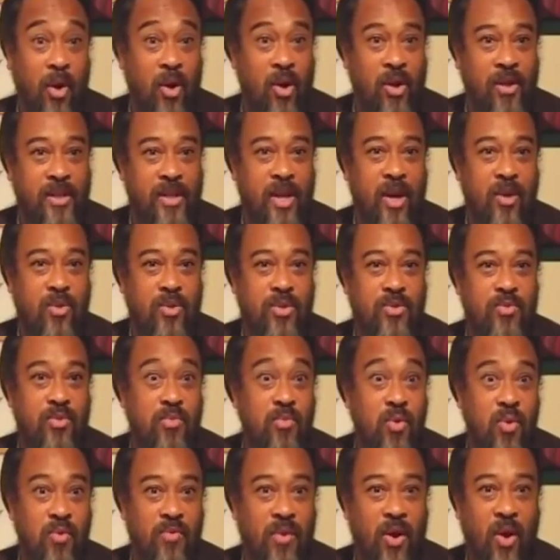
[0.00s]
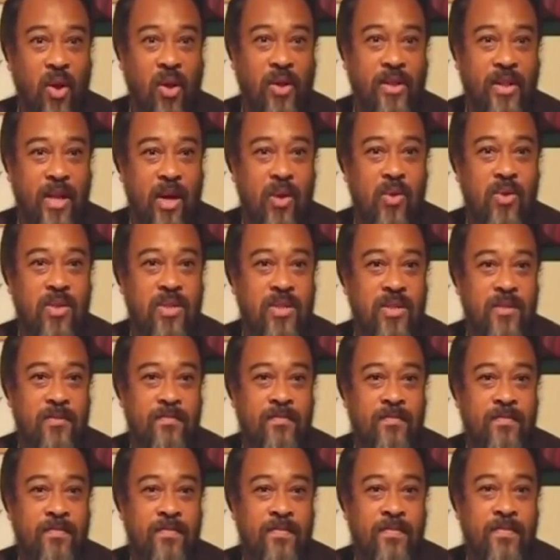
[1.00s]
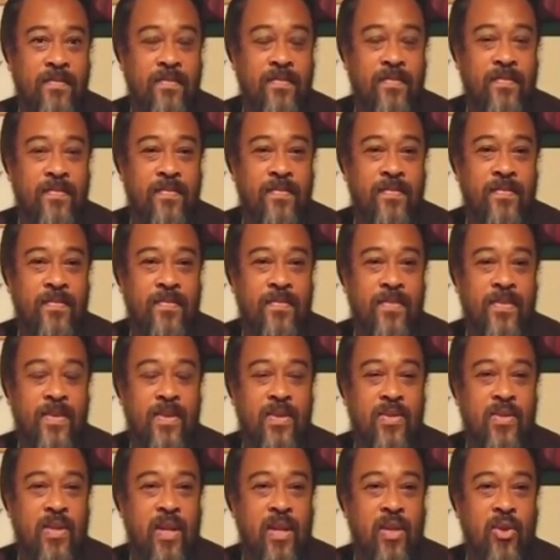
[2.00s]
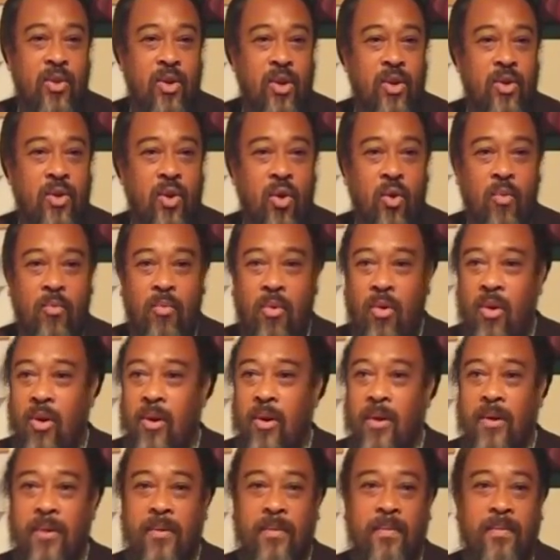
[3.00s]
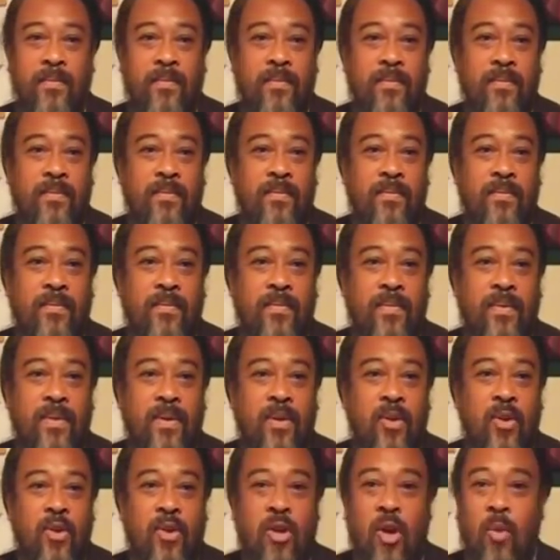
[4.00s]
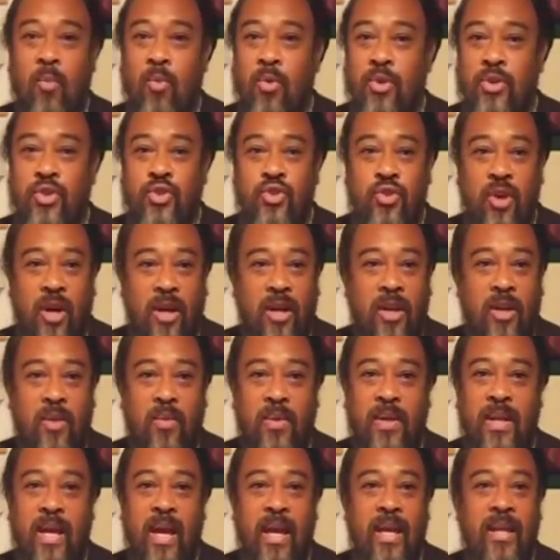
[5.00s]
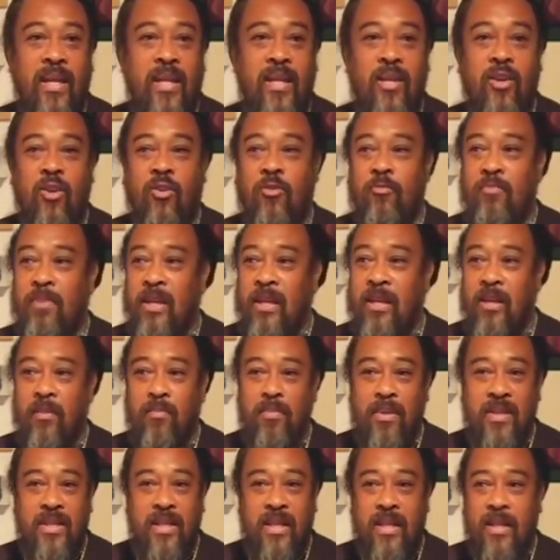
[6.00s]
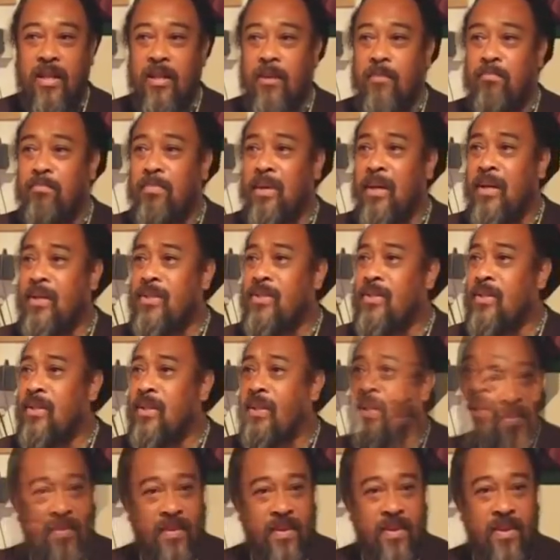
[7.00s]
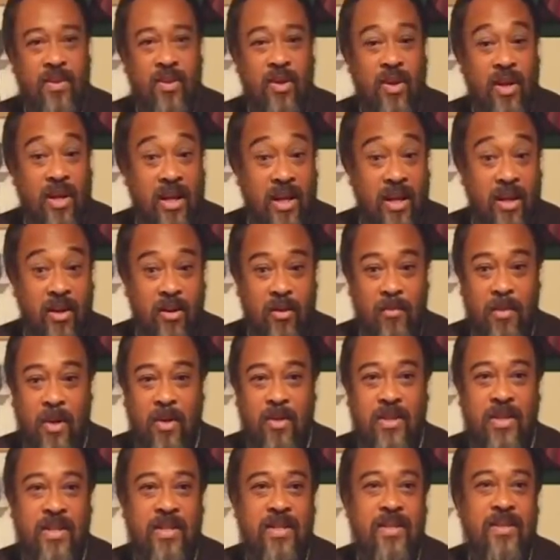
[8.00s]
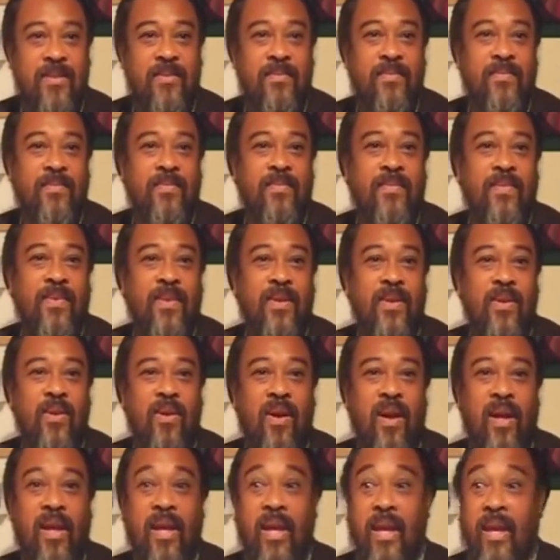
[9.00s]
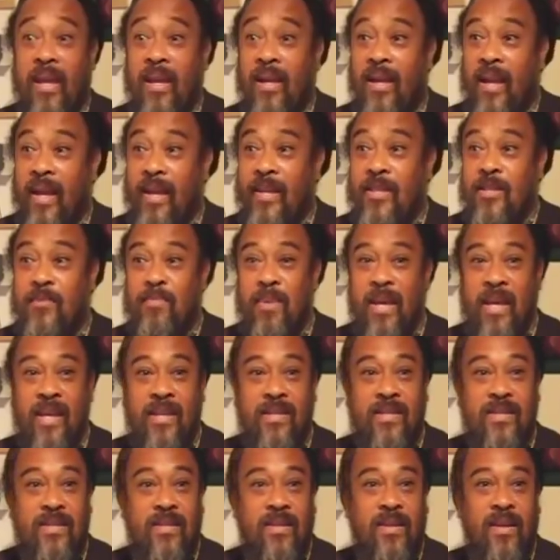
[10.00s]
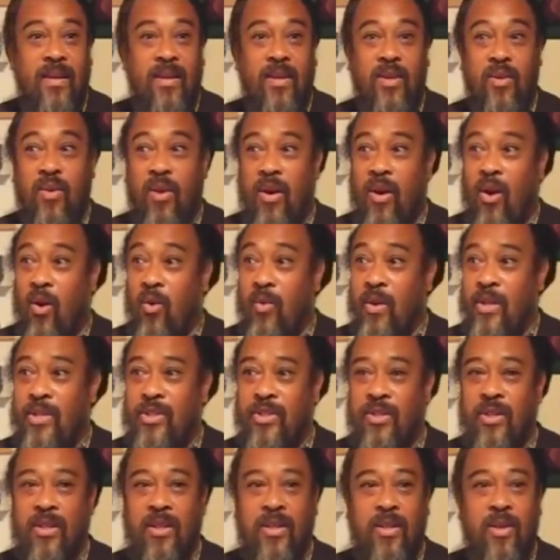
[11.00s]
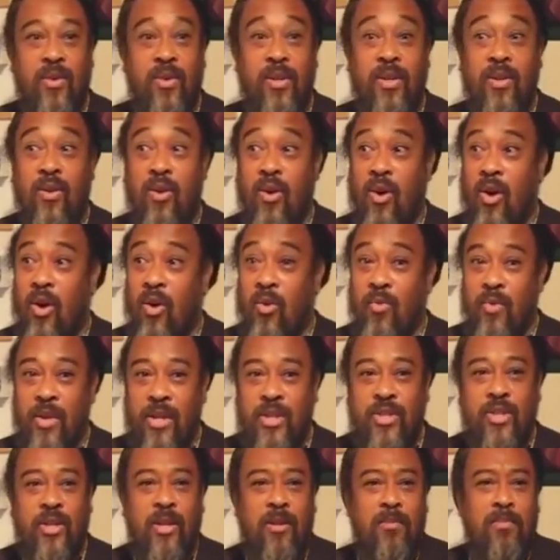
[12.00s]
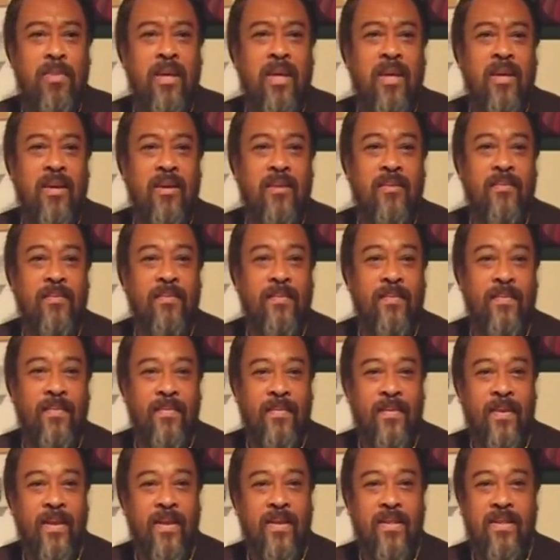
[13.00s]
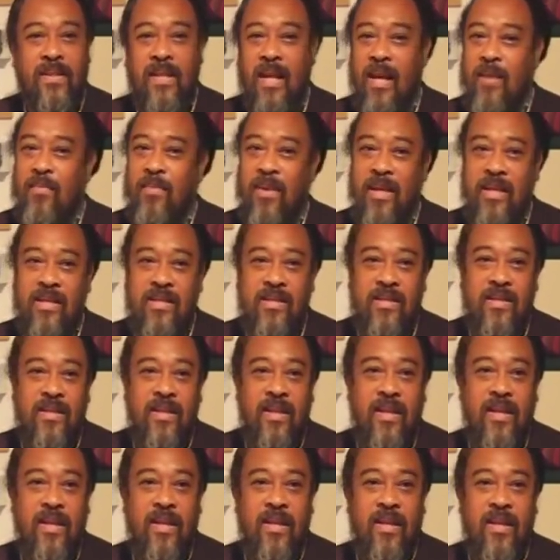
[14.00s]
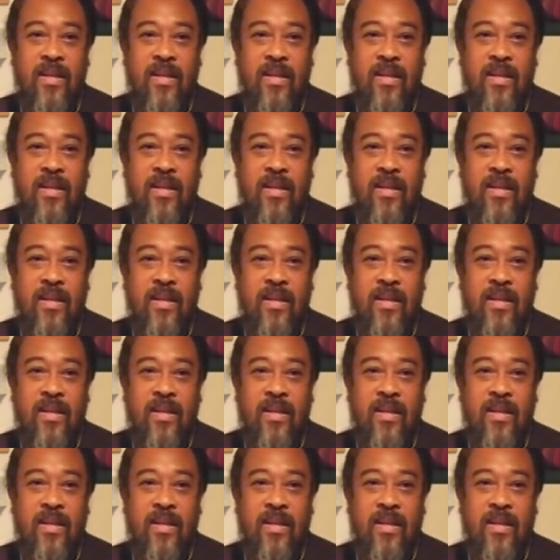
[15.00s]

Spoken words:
up all doubts, remove all doubts, so that you're no more struggling with the idea of being a particular person, you're clear about it. You are again like space. You are original. You're in your original being, timeless,